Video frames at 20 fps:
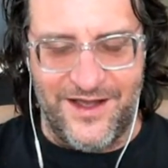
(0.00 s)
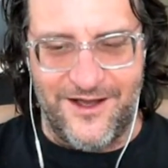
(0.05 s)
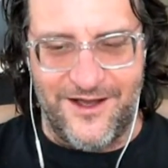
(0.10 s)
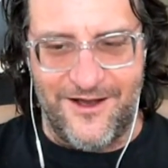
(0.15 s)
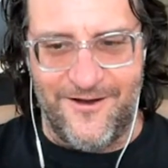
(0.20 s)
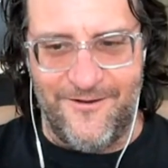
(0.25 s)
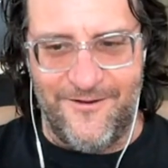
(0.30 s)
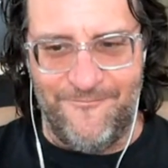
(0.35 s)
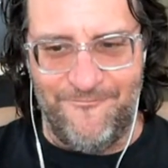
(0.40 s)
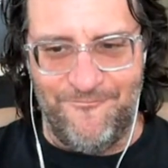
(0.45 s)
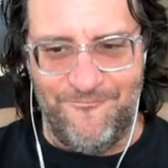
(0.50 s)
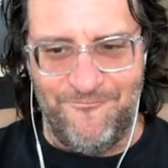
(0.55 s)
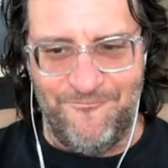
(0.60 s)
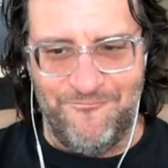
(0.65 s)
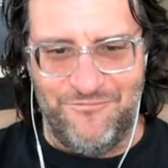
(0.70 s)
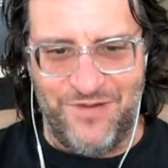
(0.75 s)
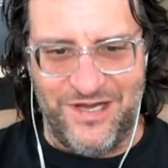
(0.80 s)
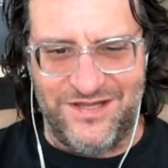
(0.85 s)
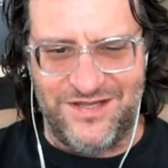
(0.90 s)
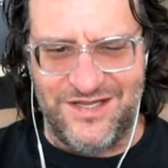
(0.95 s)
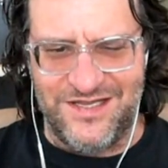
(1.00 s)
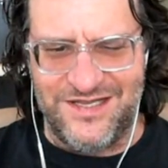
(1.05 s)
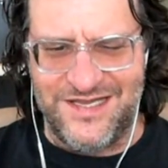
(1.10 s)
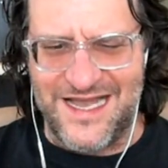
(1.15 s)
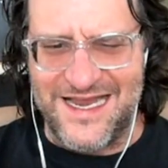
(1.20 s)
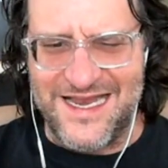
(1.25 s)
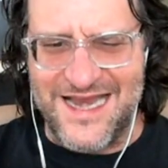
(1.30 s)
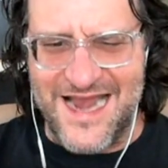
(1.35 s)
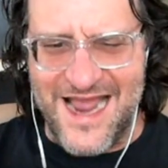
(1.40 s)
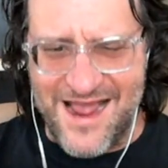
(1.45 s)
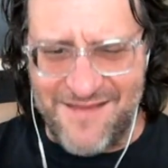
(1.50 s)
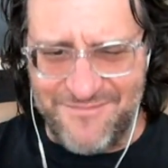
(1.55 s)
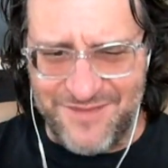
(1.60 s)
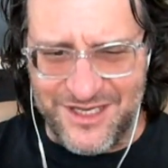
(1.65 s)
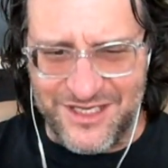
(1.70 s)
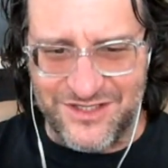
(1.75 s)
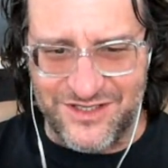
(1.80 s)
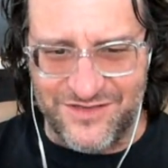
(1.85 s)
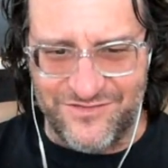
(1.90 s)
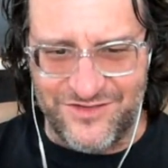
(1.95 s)
But the
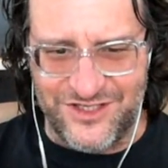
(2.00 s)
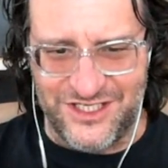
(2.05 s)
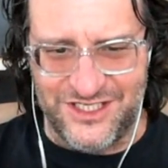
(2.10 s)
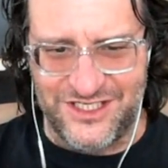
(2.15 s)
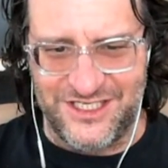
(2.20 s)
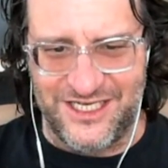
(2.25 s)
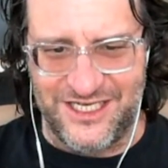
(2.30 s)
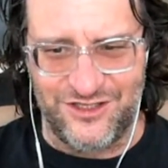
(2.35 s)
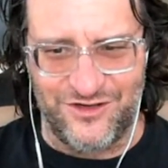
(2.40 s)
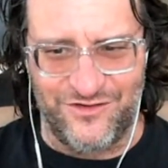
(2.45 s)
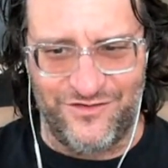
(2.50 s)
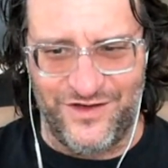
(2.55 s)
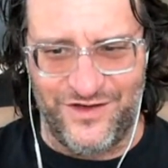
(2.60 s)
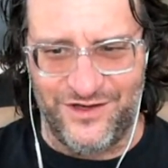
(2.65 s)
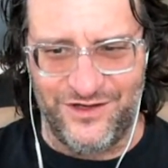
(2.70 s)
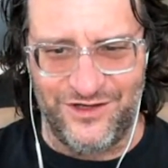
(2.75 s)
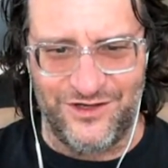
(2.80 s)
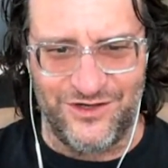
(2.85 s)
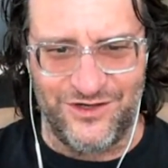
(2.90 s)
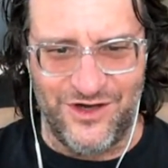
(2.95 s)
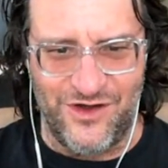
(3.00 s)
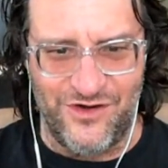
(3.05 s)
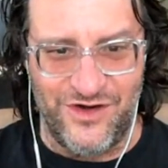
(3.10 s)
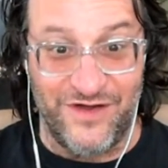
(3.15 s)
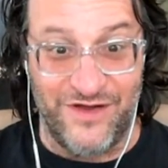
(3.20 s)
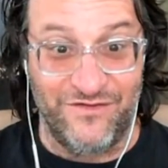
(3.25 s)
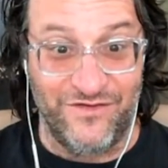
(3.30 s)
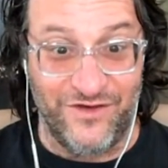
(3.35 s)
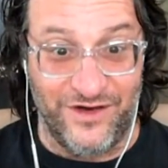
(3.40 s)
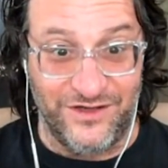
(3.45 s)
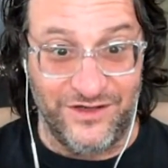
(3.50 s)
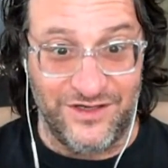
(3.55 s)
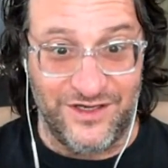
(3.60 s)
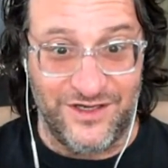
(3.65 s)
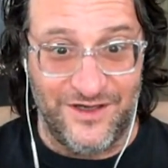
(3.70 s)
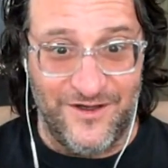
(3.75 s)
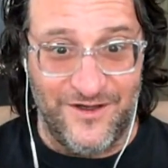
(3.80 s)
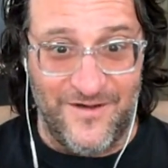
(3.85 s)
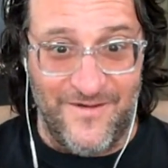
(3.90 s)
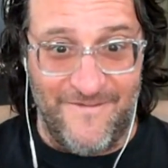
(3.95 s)
dynamics of success or failure are no different.
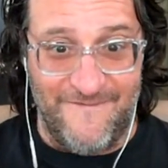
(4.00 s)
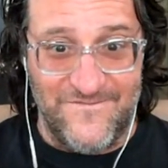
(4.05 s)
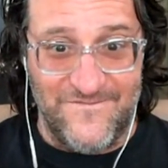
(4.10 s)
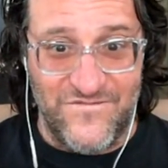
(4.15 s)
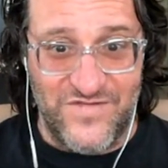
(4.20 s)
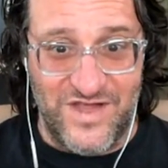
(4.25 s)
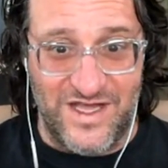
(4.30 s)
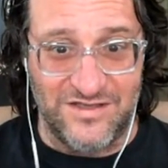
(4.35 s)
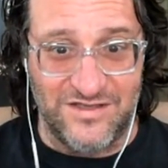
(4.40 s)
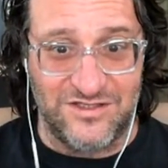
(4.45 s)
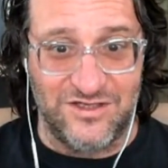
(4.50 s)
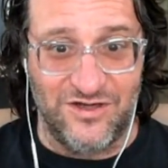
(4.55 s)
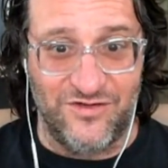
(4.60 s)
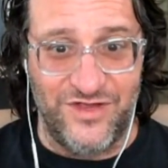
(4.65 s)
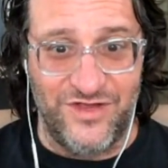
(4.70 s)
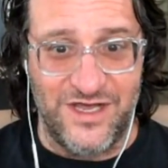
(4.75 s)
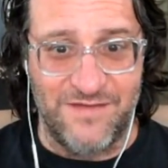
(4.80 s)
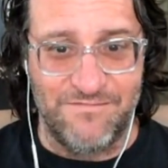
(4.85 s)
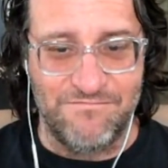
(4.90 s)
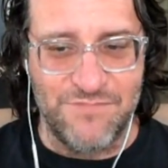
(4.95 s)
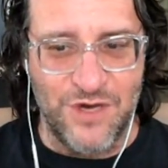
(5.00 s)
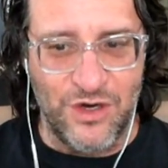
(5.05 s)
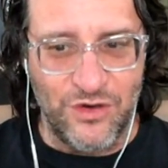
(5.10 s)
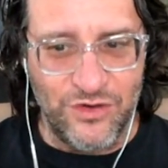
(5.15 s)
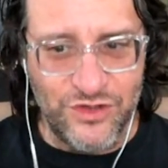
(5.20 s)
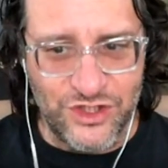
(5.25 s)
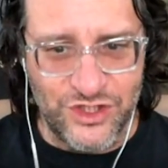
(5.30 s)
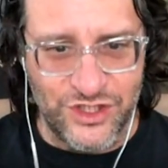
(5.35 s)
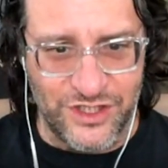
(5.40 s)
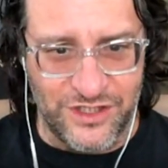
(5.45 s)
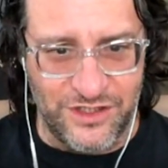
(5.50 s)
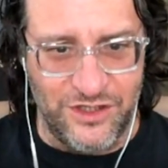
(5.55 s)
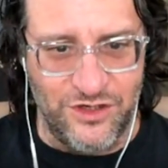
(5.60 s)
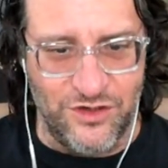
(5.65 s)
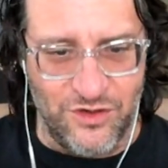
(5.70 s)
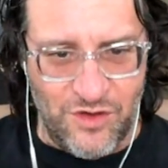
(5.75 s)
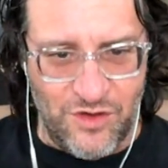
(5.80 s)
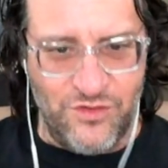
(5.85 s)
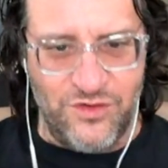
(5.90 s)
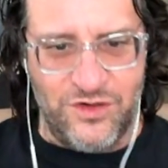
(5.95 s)
And so the emotion,
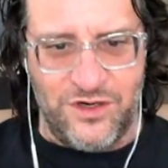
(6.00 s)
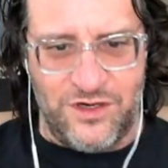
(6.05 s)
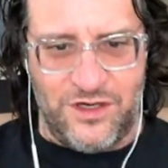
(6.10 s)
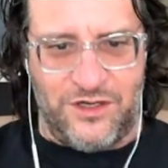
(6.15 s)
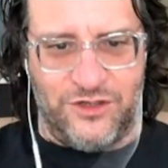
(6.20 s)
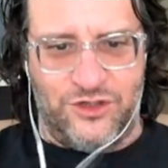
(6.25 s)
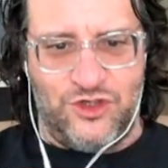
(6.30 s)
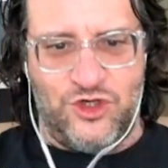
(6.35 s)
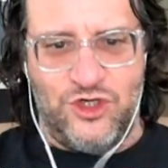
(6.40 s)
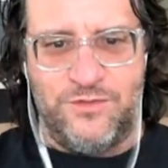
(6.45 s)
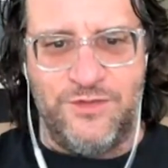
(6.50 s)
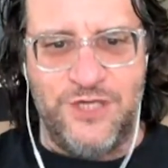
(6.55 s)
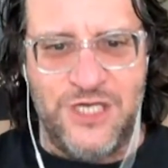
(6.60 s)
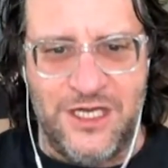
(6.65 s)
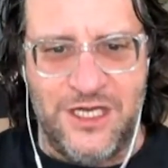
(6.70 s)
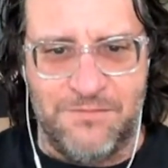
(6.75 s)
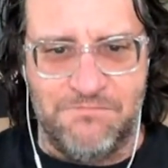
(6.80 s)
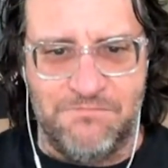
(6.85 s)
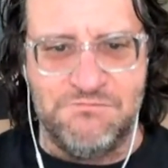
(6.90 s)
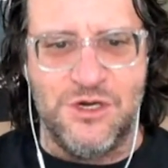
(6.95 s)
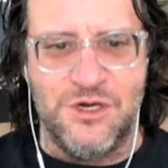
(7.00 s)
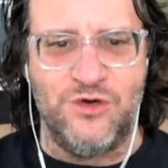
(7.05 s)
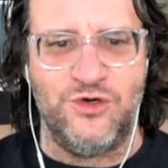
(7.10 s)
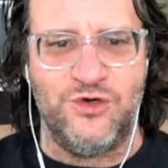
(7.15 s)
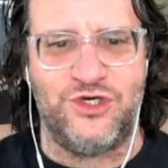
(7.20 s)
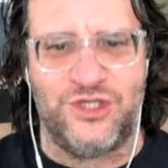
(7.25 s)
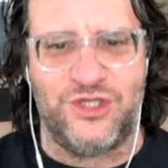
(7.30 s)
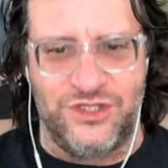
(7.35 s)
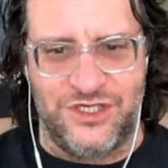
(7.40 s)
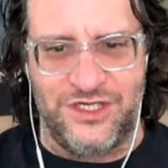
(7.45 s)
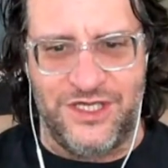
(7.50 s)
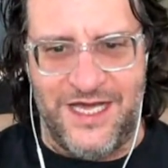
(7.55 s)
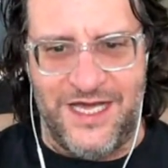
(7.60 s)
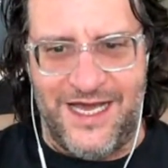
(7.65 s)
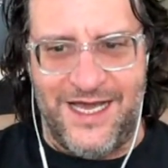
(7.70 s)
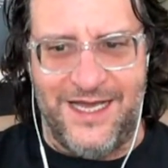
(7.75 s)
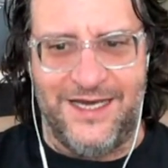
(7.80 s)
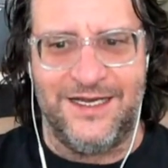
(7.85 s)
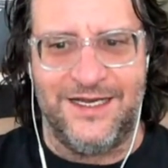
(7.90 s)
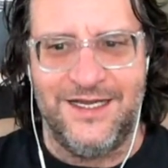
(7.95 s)
your own attributing emotion to
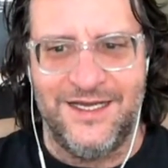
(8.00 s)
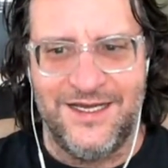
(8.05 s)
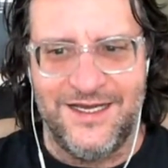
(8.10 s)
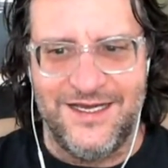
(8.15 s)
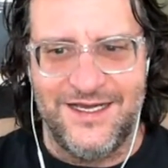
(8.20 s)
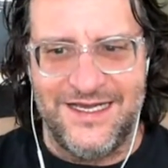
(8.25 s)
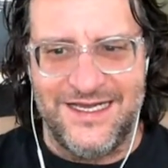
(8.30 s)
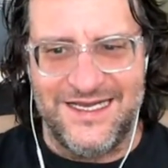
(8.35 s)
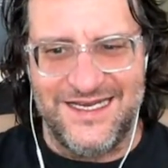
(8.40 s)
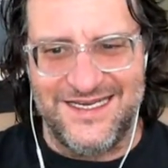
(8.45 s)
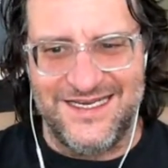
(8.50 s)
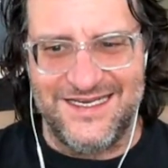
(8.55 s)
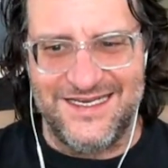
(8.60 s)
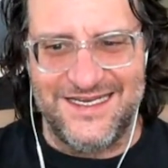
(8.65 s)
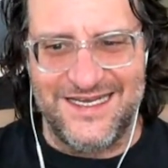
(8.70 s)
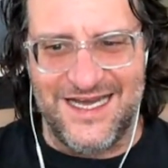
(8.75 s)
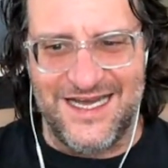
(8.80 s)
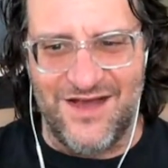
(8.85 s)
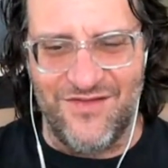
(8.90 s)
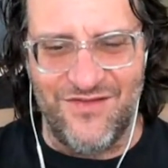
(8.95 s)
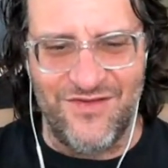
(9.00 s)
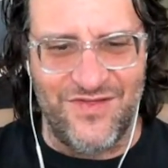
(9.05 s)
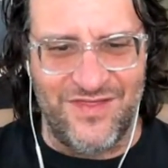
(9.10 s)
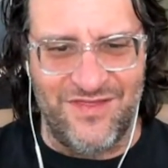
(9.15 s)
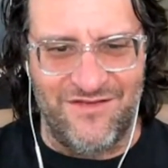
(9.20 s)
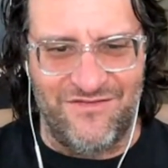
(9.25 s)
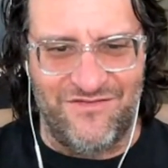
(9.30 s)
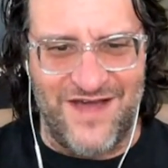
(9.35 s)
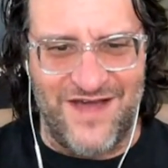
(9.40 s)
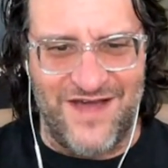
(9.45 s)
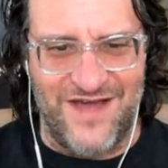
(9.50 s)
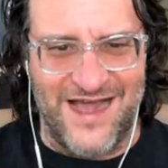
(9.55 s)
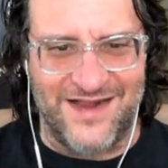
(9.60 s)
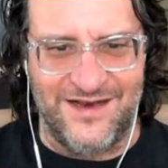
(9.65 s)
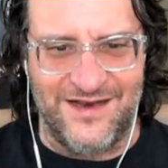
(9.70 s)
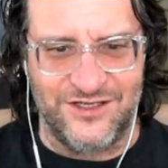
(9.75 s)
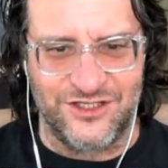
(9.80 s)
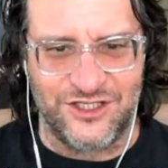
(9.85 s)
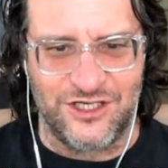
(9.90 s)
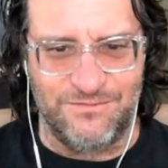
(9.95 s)
that, other than the
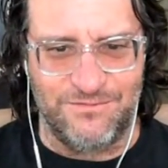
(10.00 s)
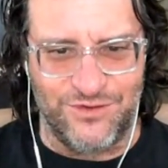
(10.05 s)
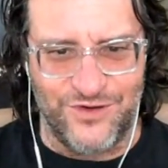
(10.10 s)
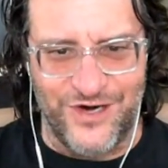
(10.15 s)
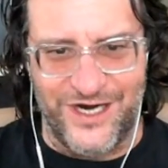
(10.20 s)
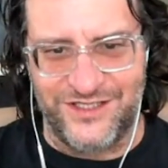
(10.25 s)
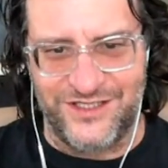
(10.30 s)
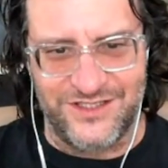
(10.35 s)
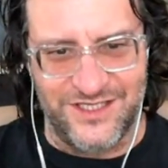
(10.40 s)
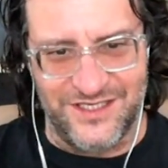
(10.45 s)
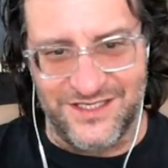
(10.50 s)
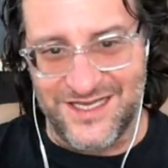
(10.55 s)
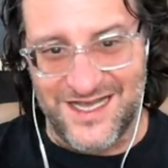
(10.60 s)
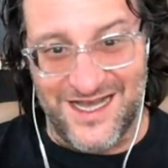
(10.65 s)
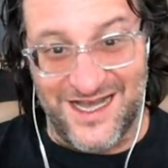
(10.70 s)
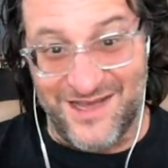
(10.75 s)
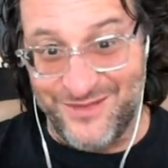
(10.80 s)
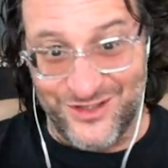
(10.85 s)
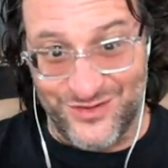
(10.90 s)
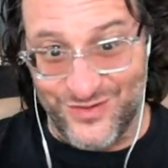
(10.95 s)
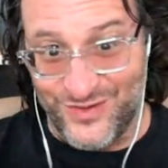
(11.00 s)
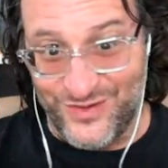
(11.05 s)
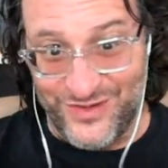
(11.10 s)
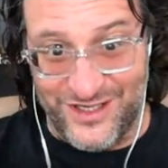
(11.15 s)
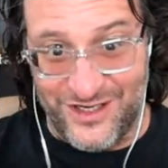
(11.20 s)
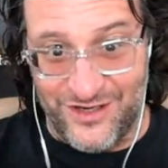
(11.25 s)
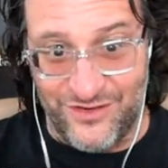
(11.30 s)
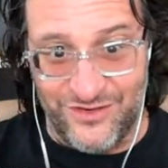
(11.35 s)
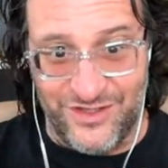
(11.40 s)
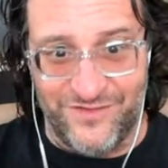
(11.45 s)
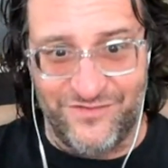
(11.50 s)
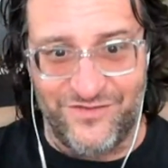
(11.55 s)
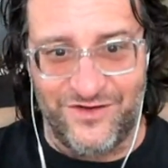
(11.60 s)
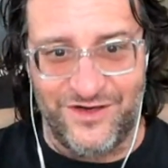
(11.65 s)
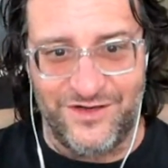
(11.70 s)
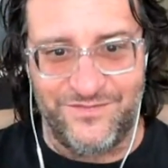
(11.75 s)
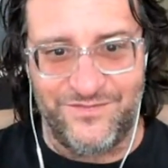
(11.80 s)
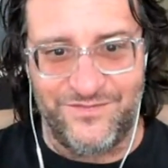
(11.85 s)
fact that it's compressed in time, is really no different.